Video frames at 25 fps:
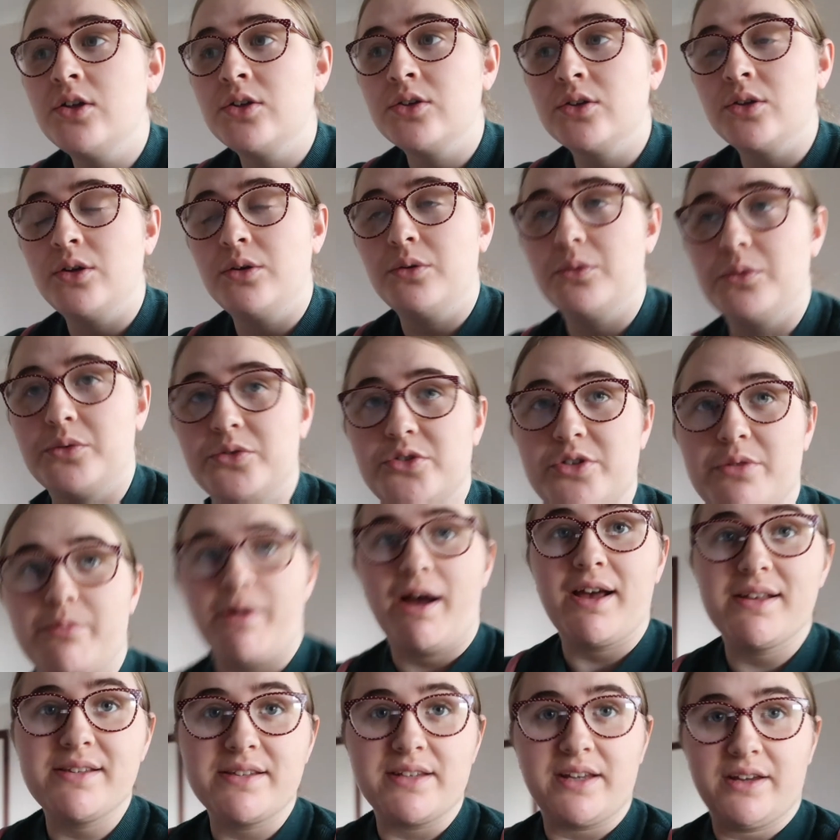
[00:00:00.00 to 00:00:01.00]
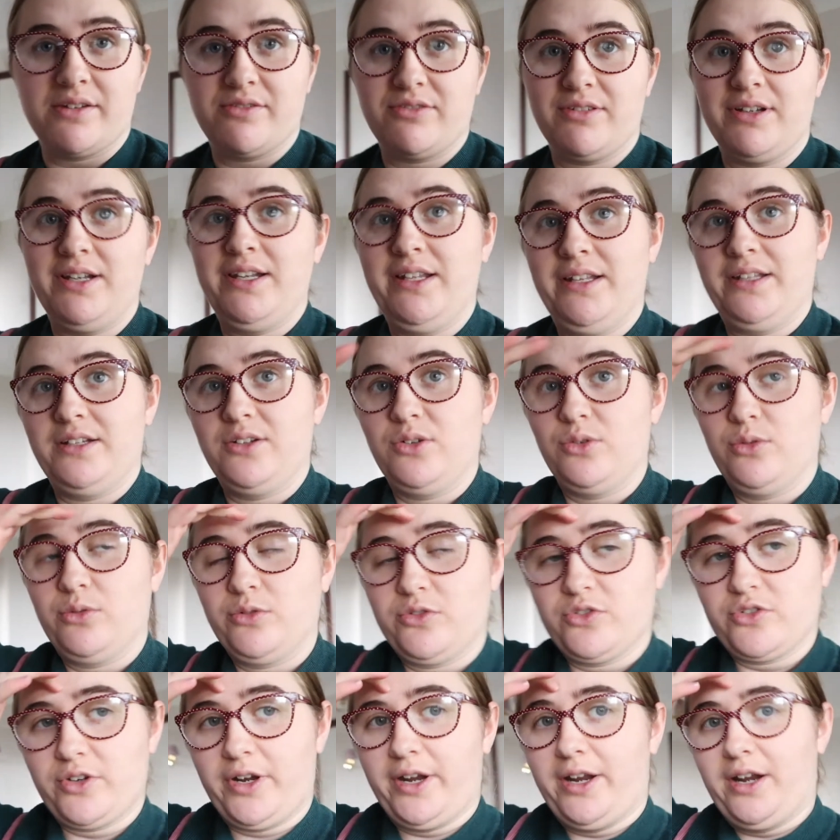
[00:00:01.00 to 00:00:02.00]
the laundry basket of clean
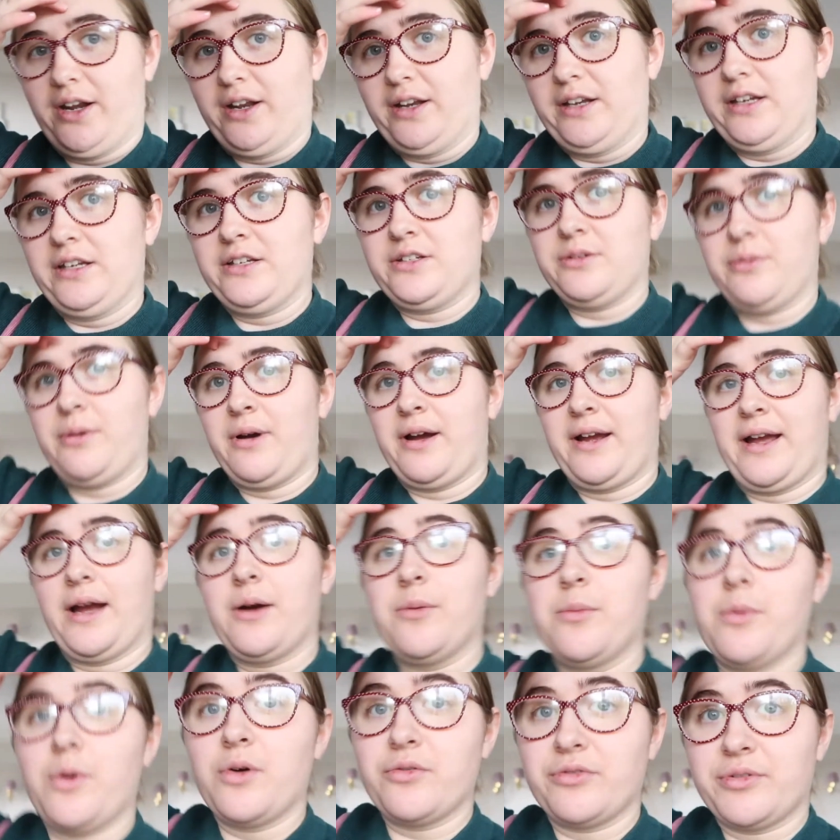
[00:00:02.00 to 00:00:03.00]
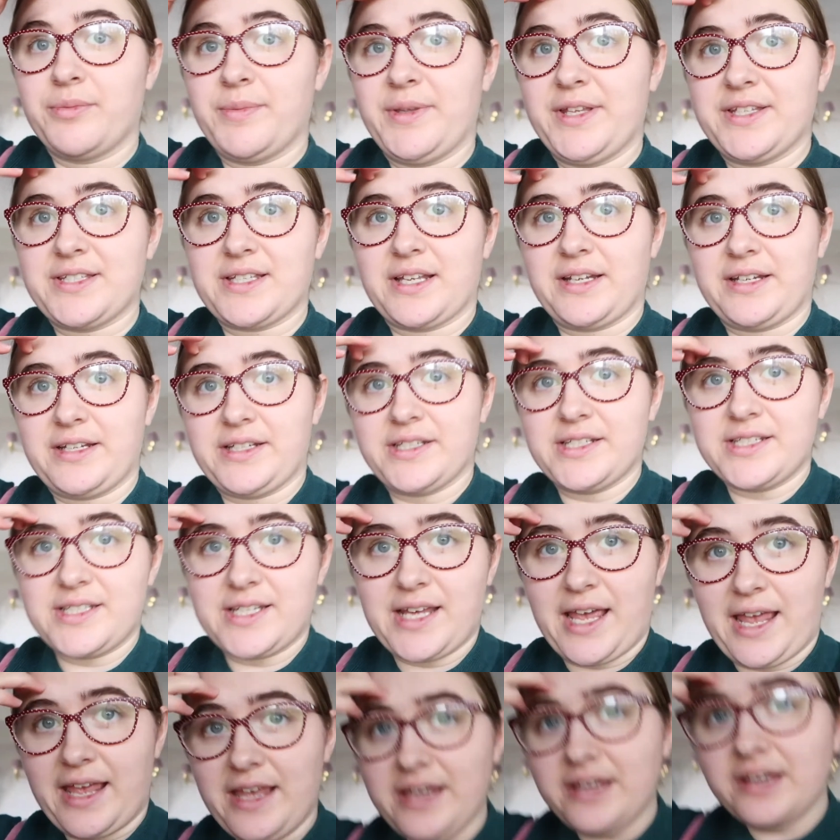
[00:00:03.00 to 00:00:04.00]
laundry, and I need to work out what from this I need to
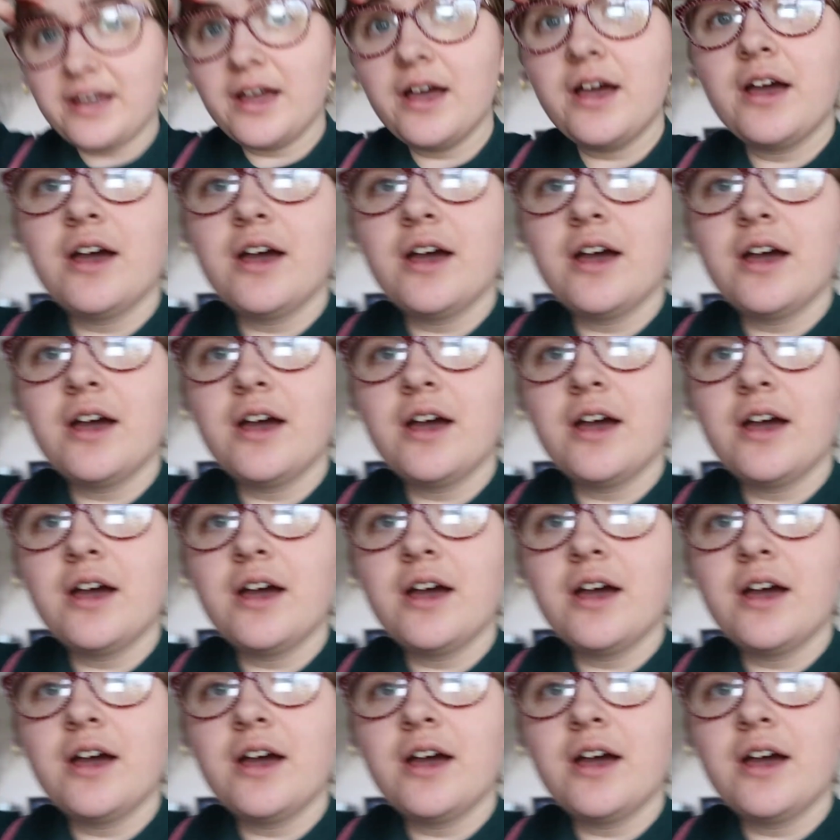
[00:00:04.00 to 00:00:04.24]
take.